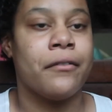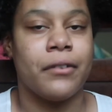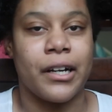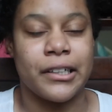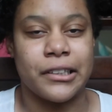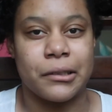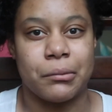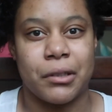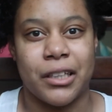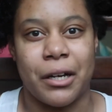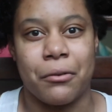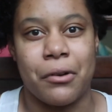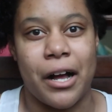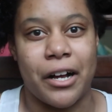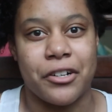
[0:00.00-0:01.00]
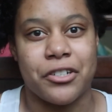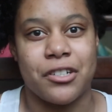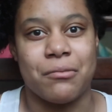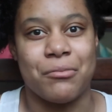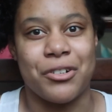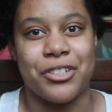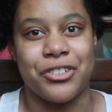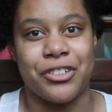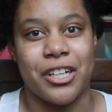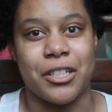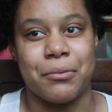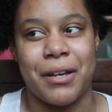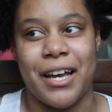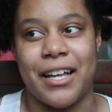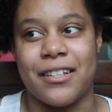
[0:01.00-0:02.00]
find something that will actually
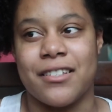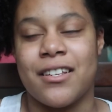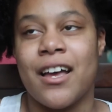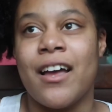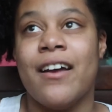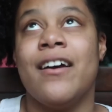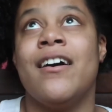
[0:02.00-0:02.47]
moisturize my ends.